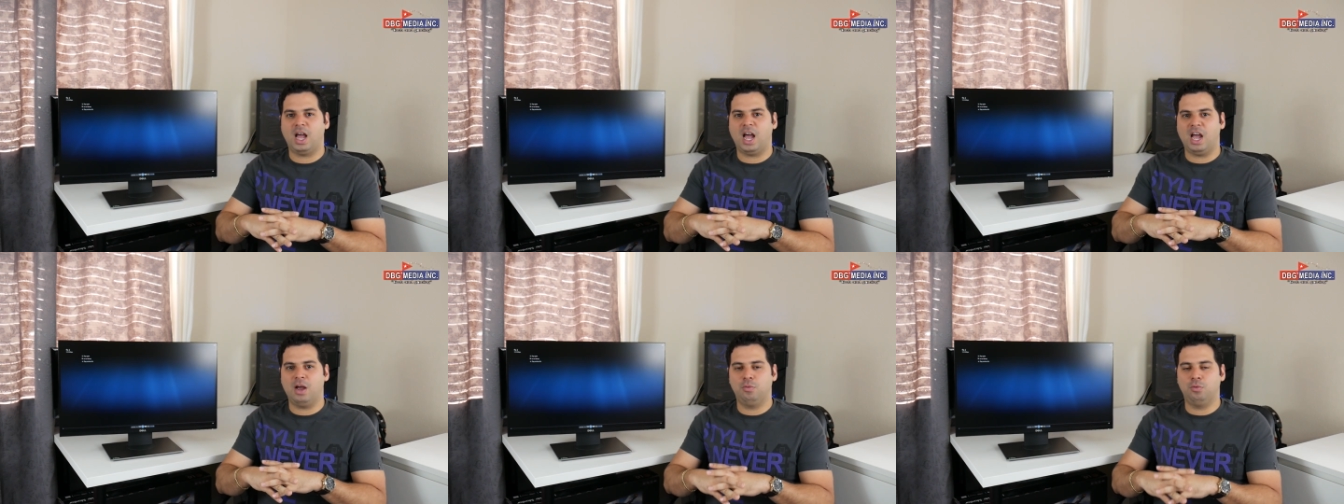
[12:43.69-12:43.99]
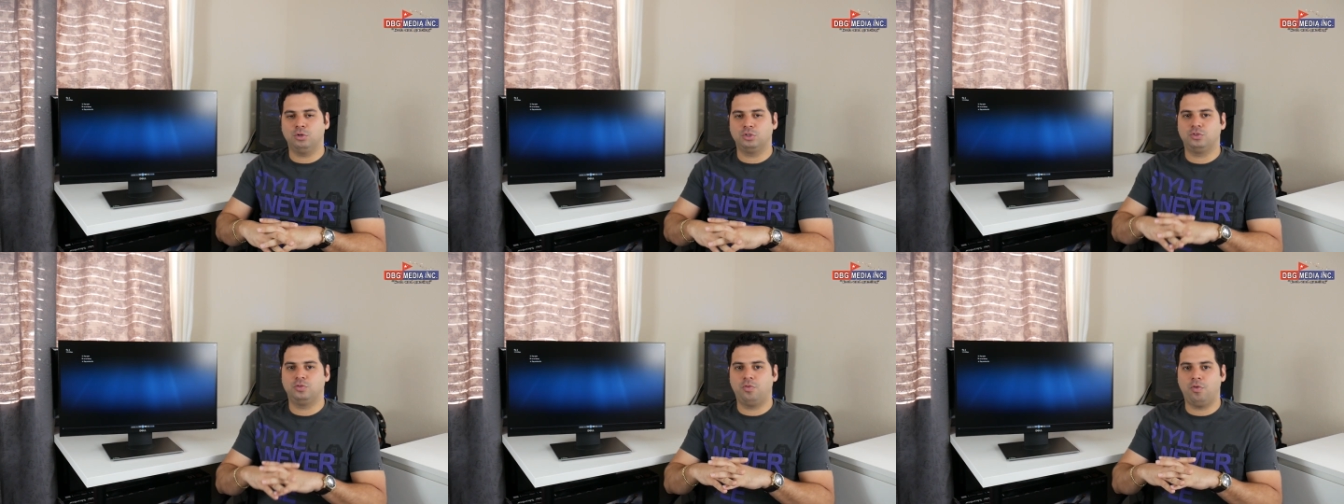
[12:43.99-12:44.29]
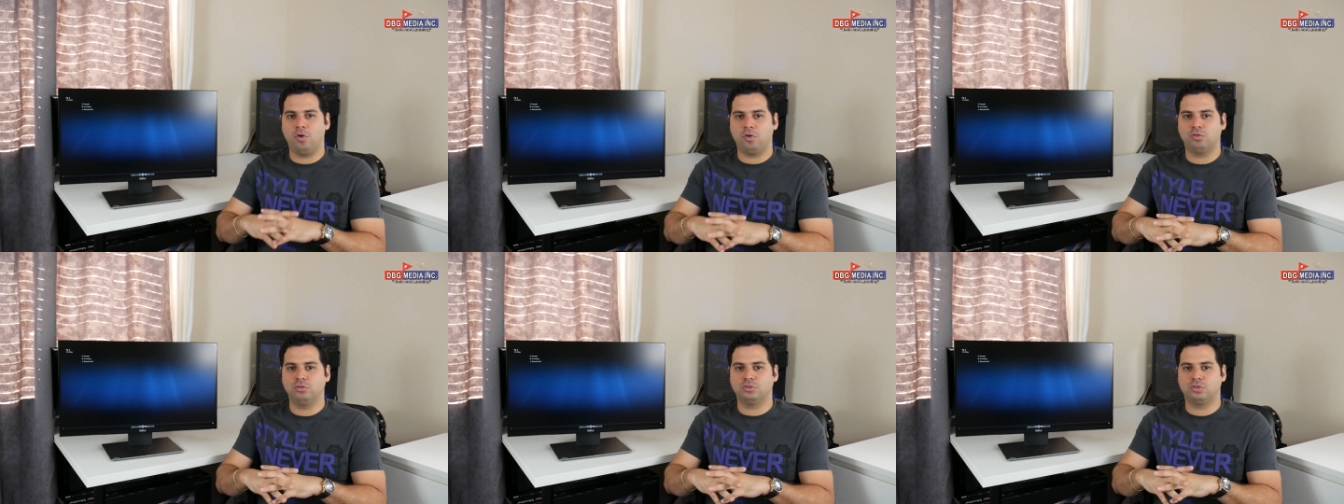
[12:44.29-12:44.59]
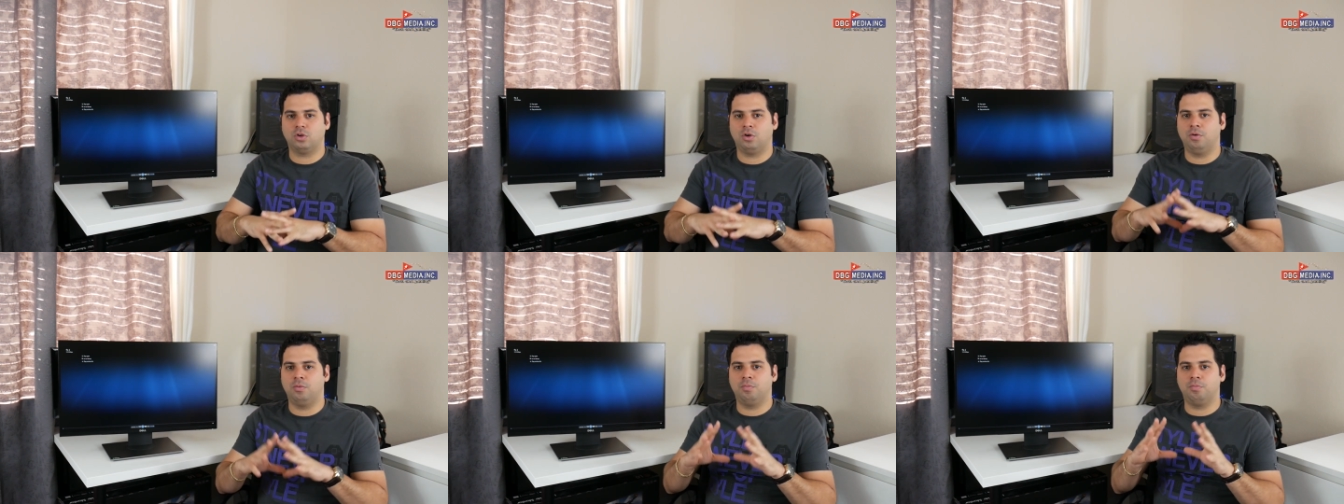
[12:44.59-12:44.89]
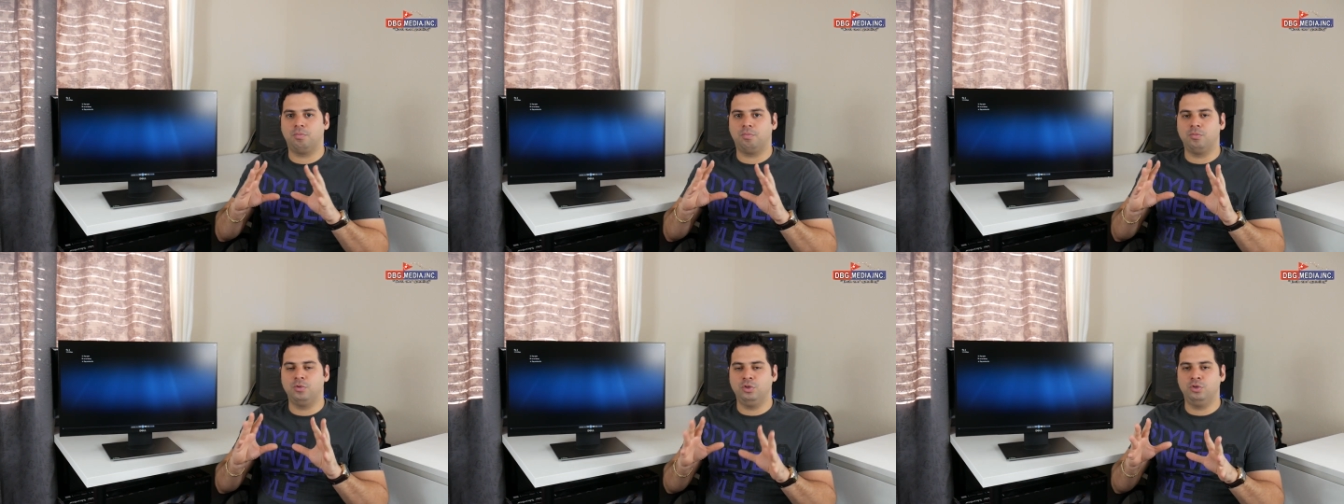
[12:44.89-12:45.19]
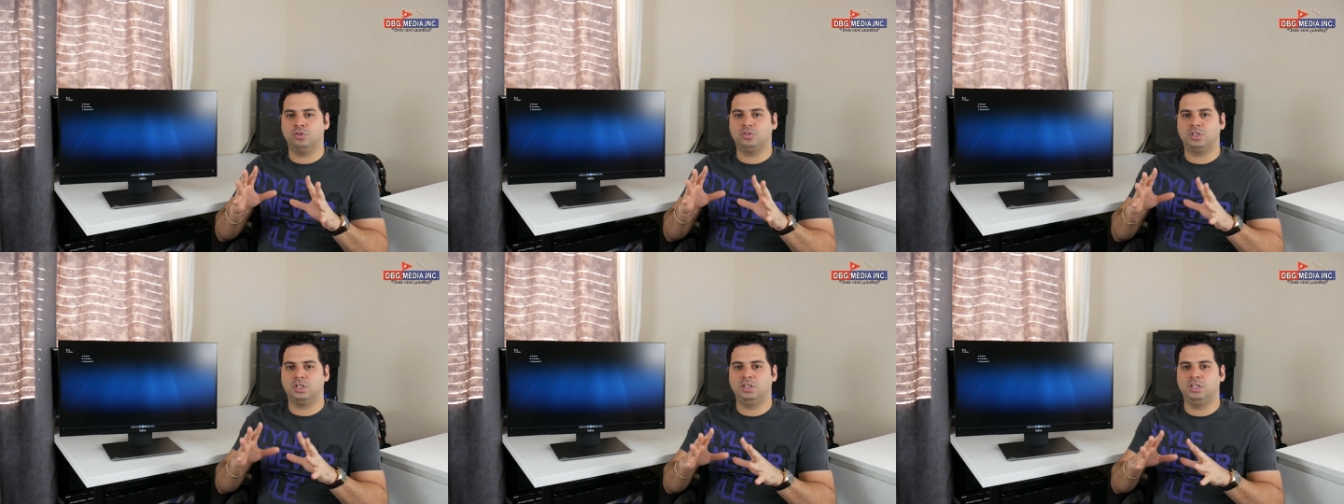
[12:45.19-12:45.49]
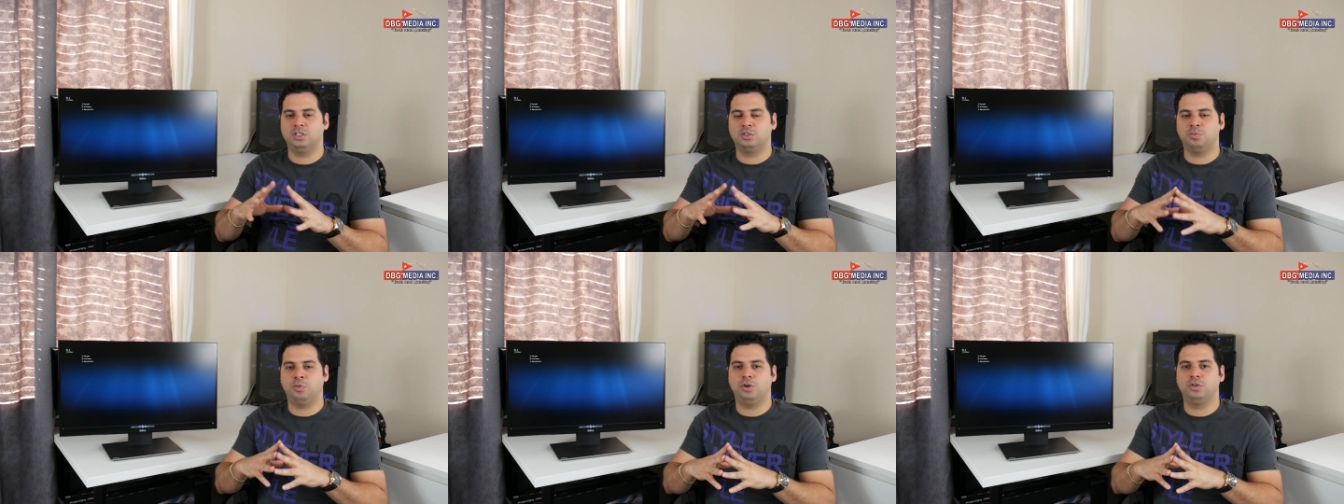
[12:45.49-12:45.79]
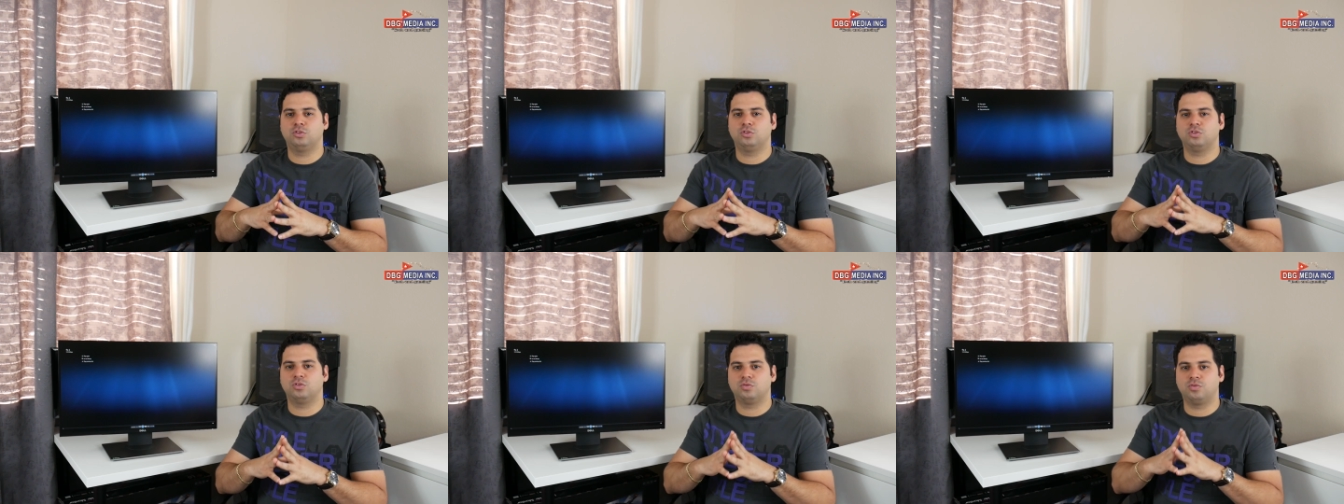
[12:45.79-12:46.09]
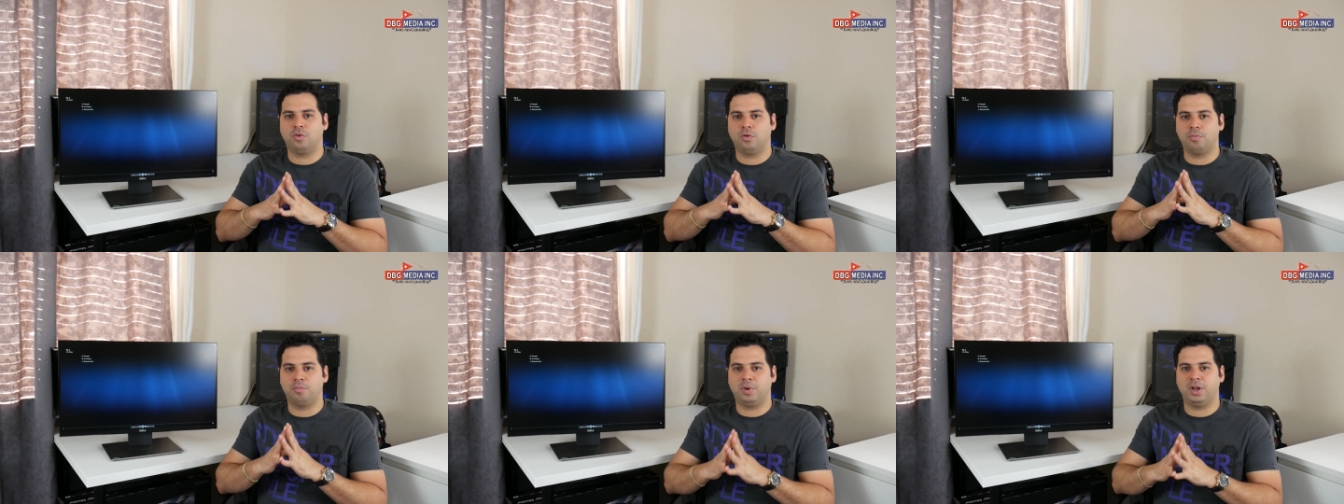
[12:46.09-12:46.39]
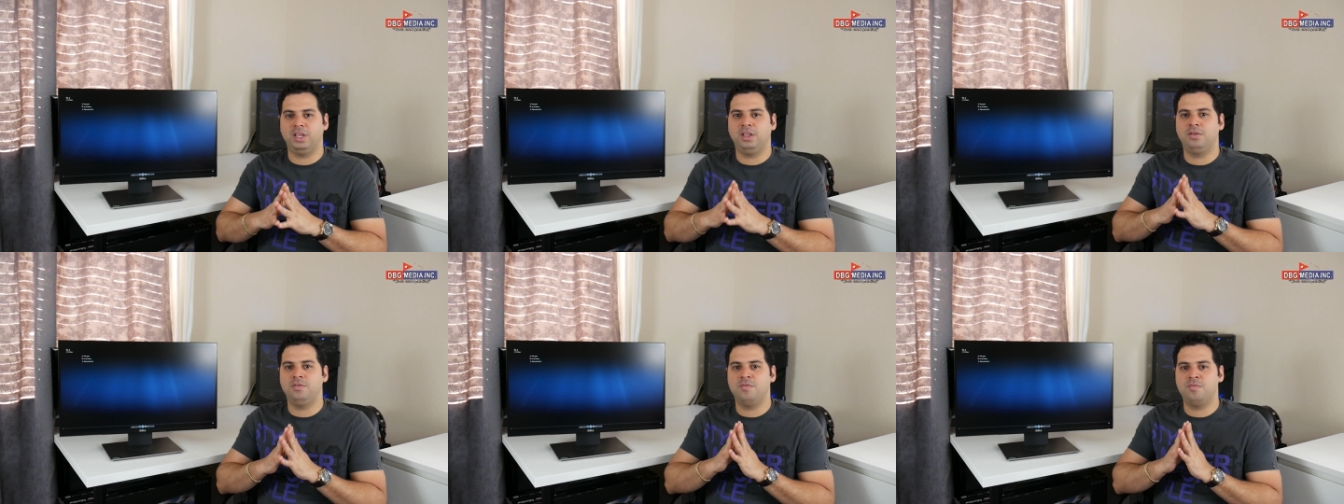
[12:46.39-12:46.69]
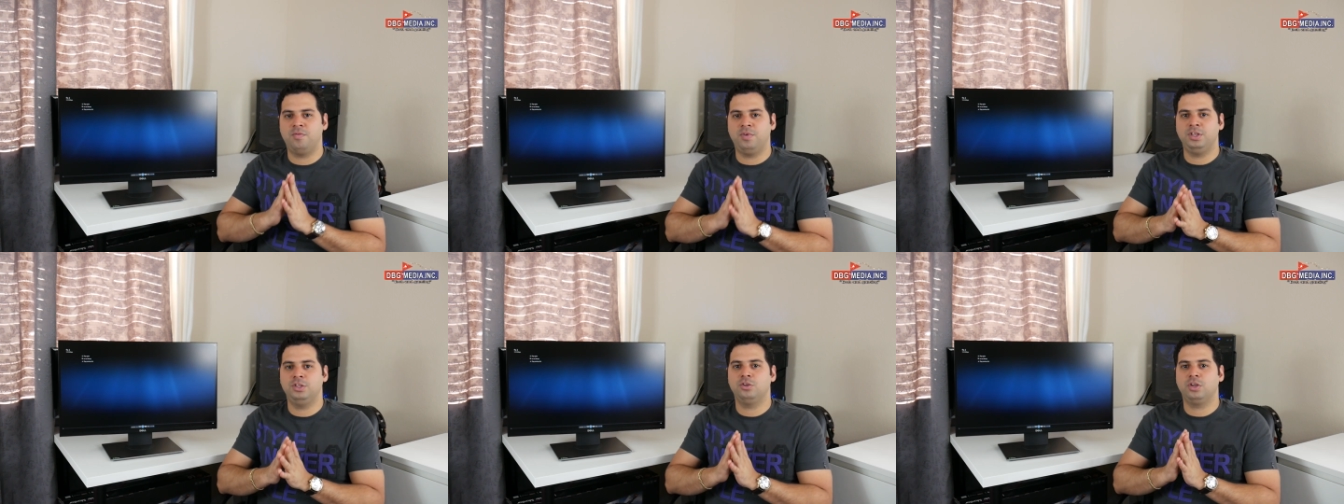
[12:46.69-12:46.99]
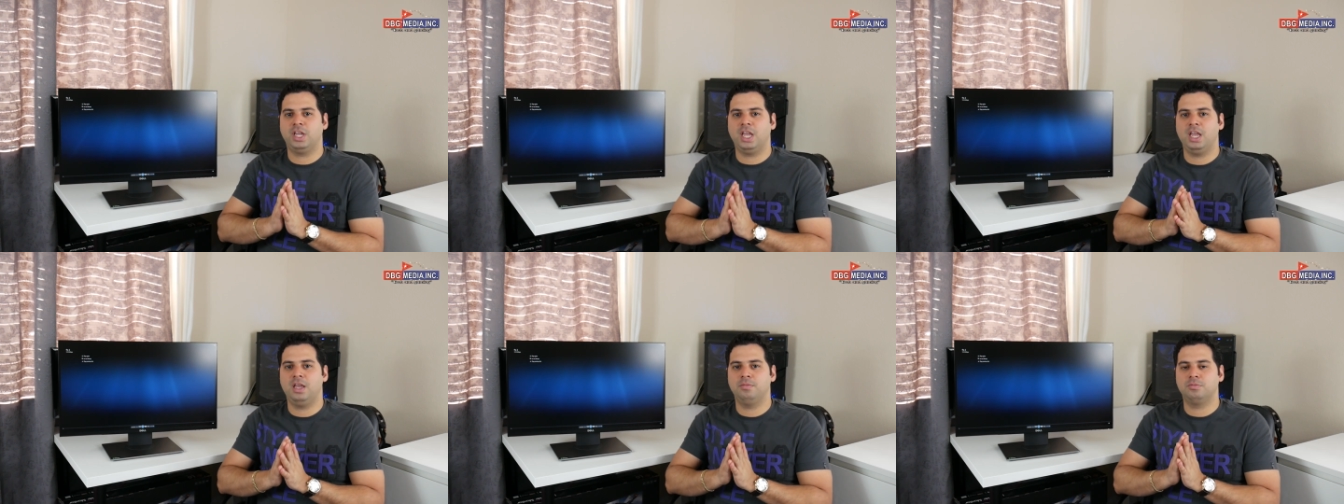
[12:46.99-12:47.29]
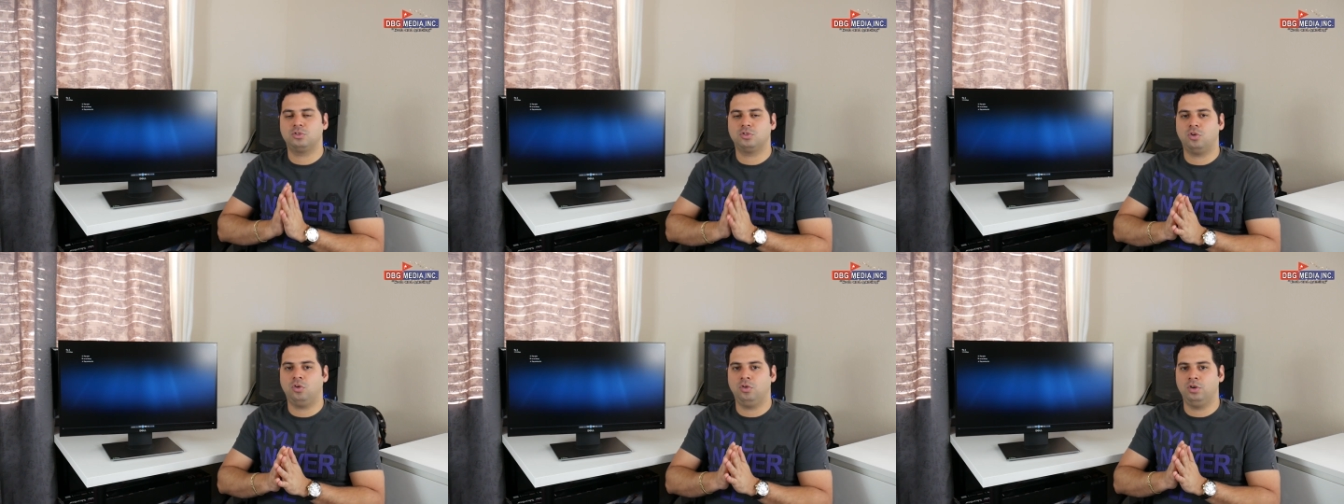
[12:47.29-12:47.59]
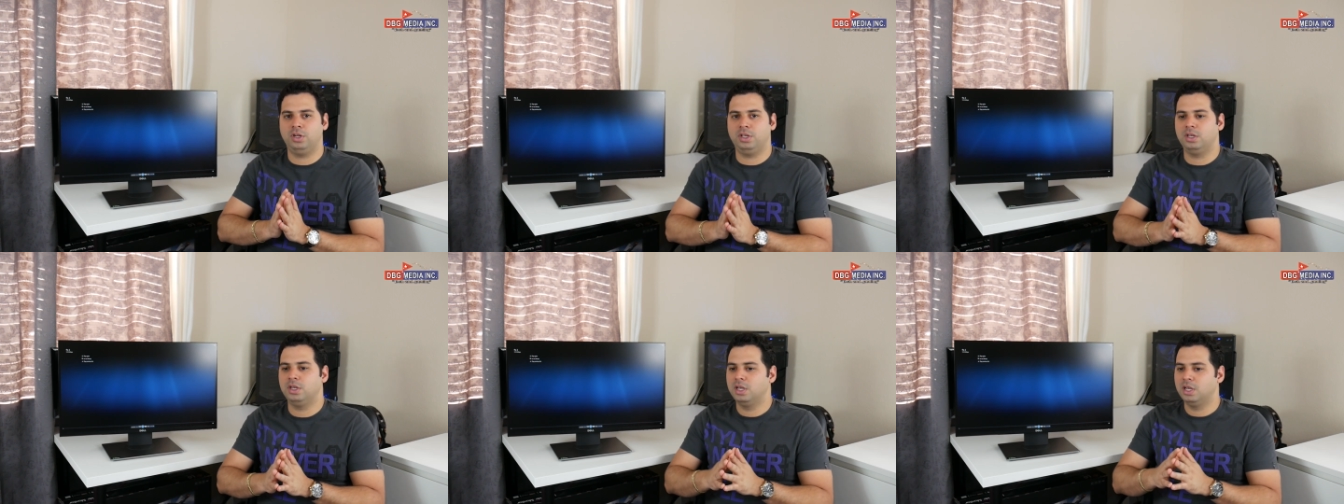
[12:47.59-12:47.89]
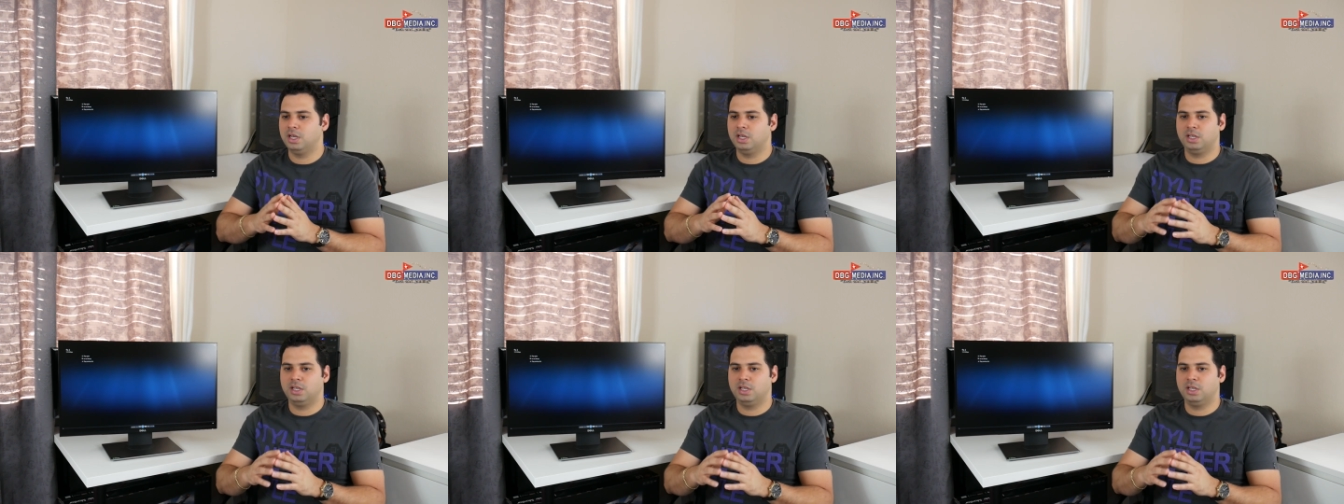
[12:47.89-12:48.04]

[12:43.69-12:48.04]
I was focused on using these monitors for playing video games only.